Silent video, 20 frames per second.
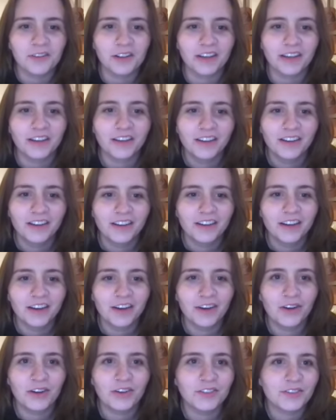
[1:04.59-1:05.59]
Like,
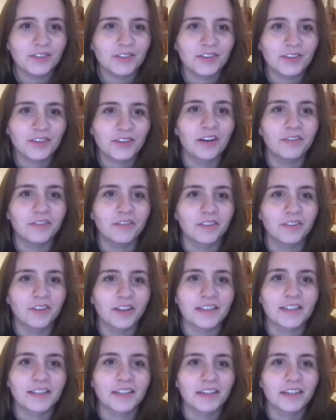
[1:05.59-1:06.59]
I just love
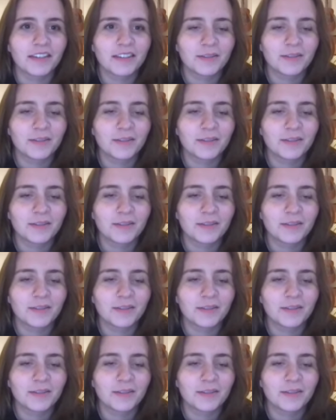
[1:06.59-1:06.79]
listening